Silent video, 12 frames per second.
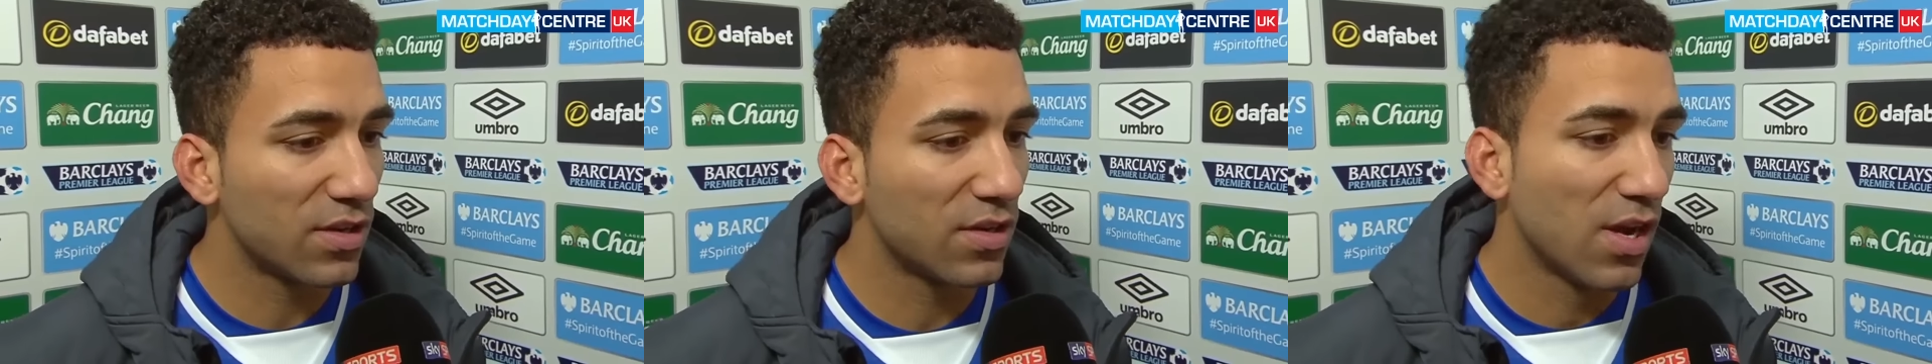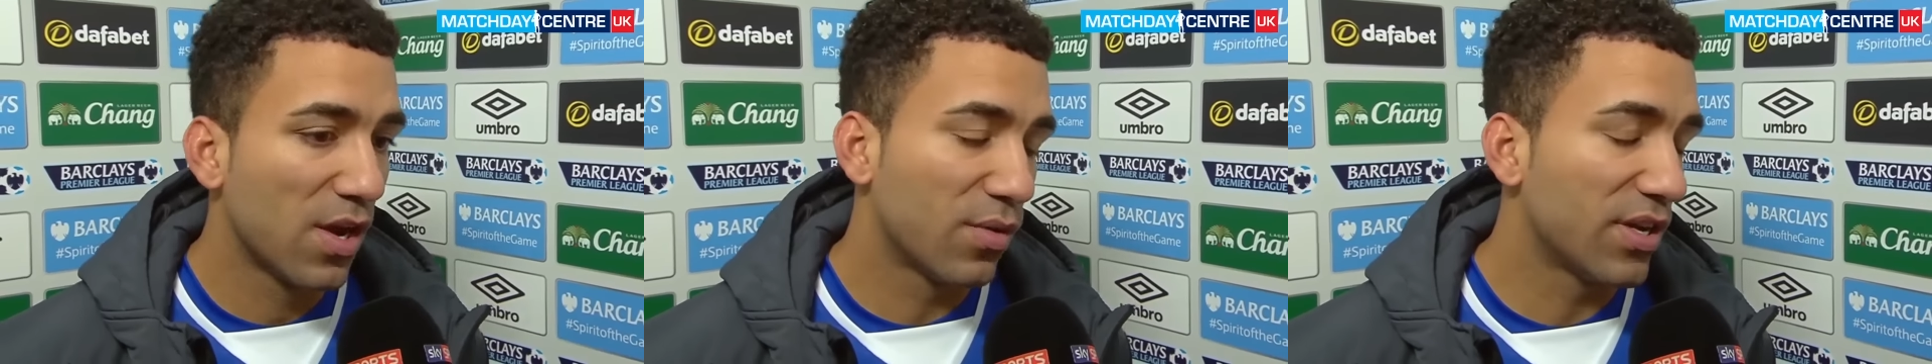
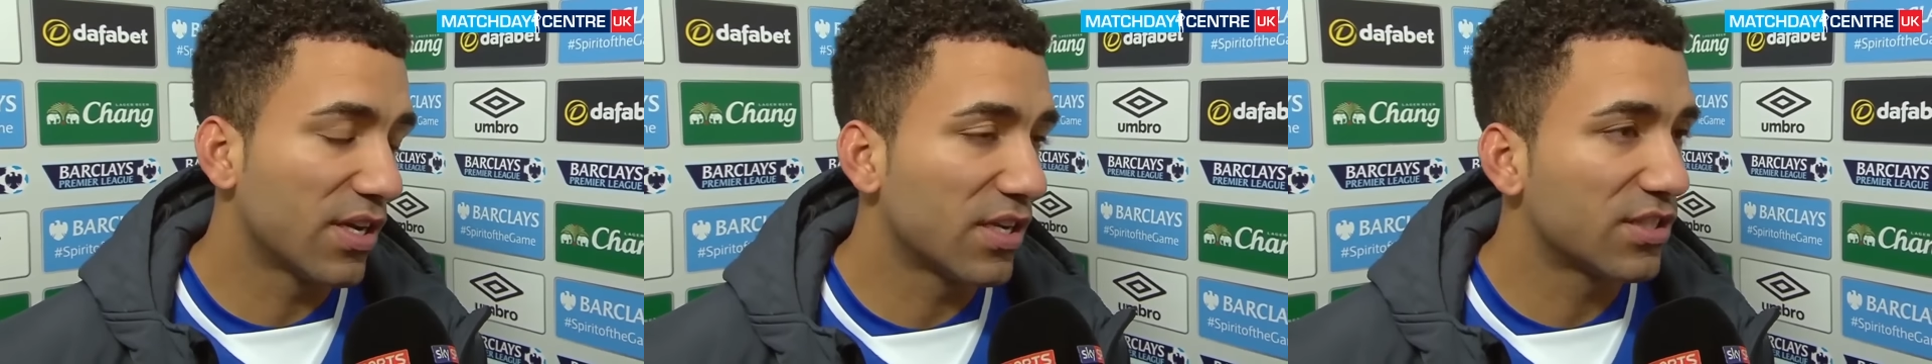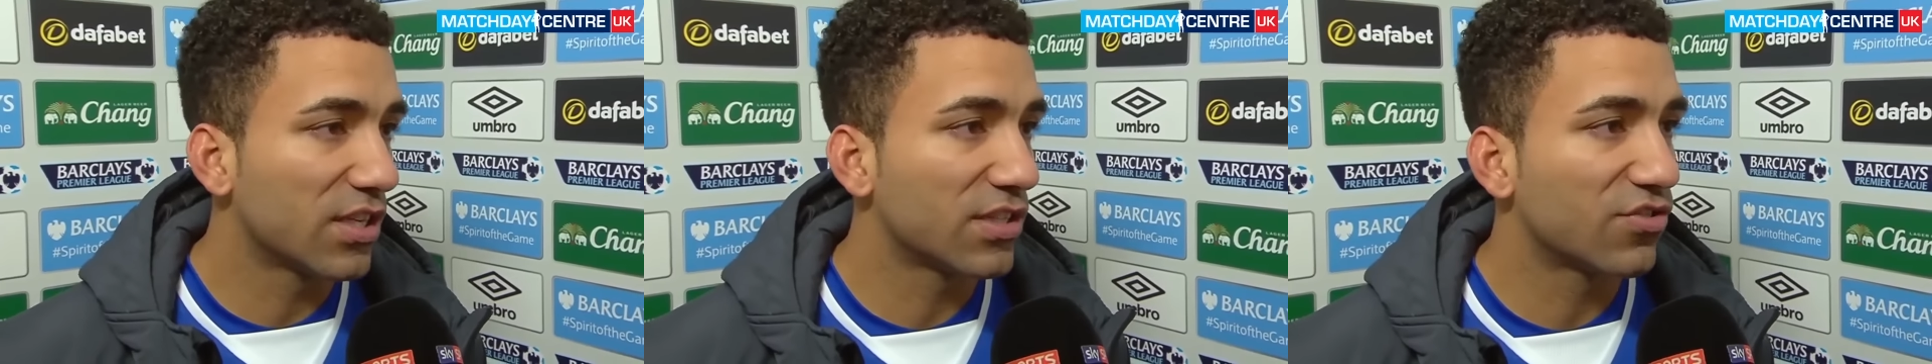And when you get
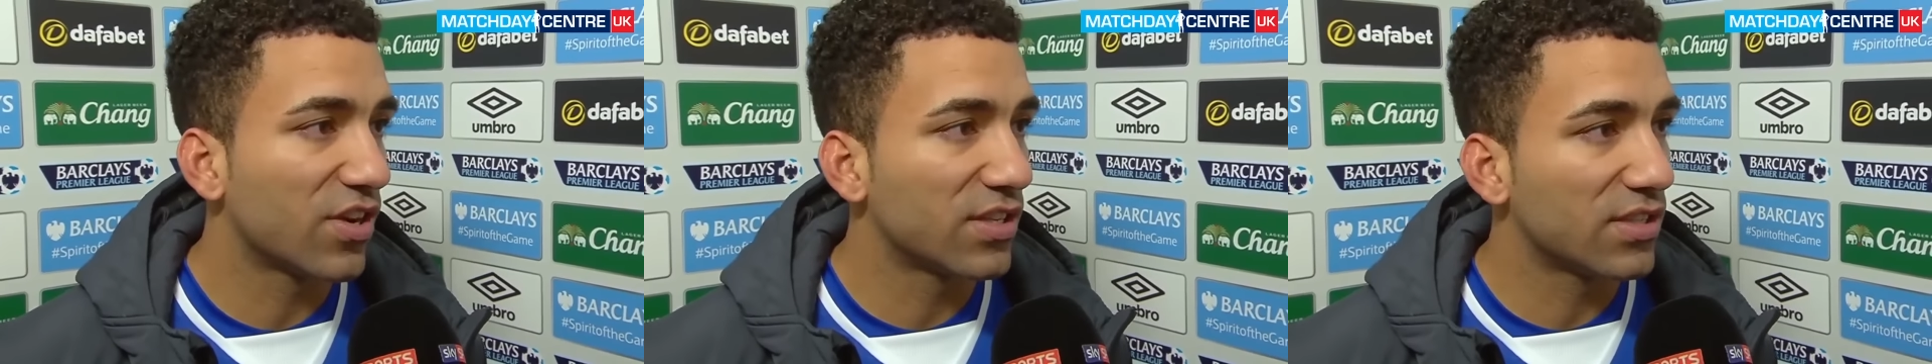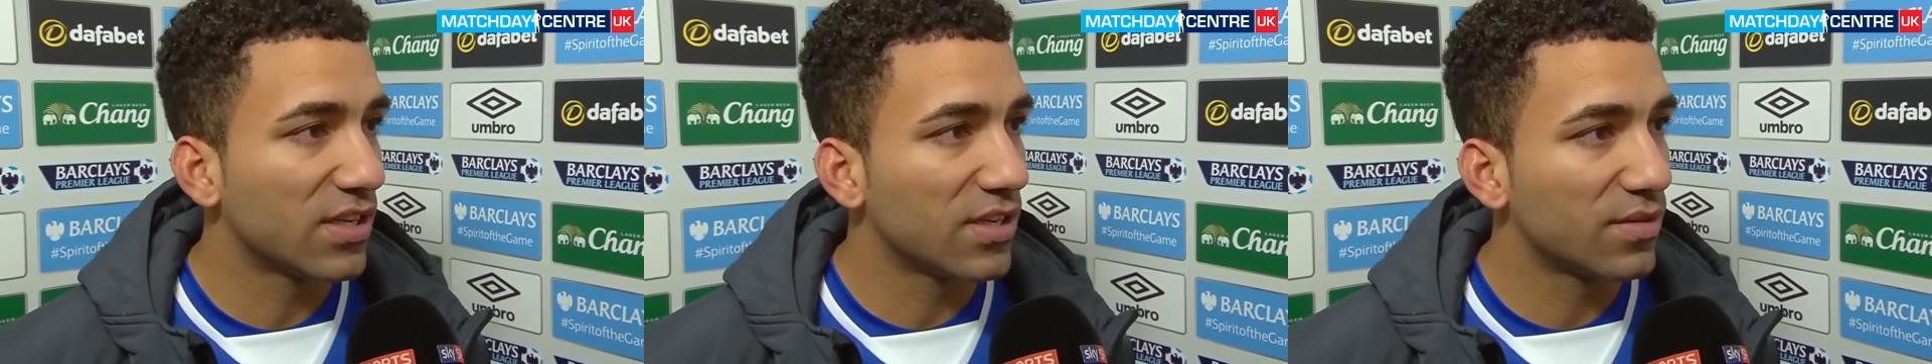a chance, try
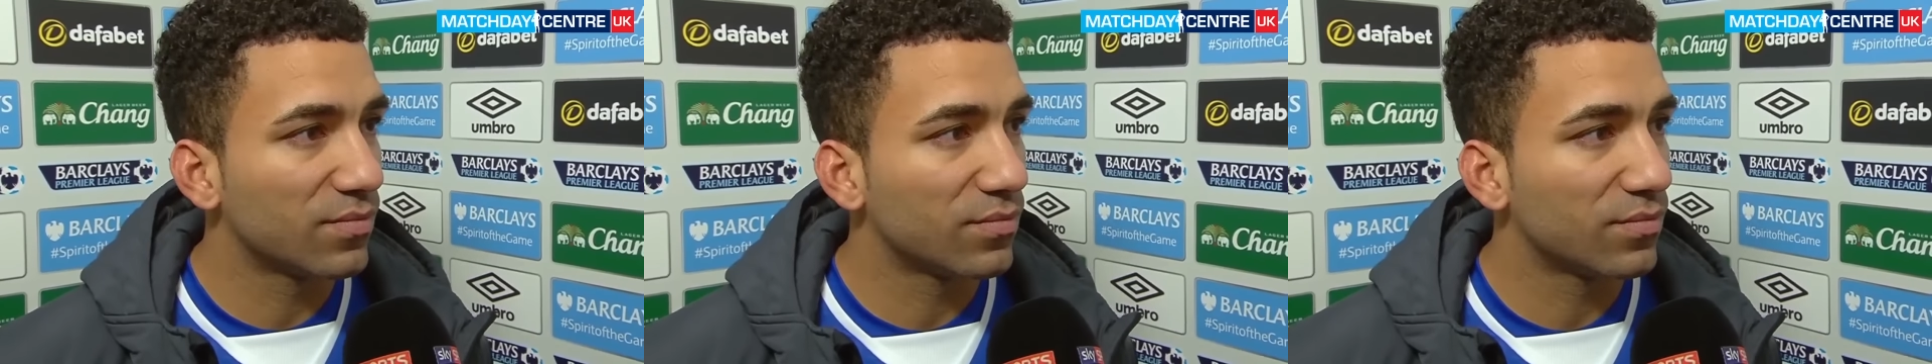and take it.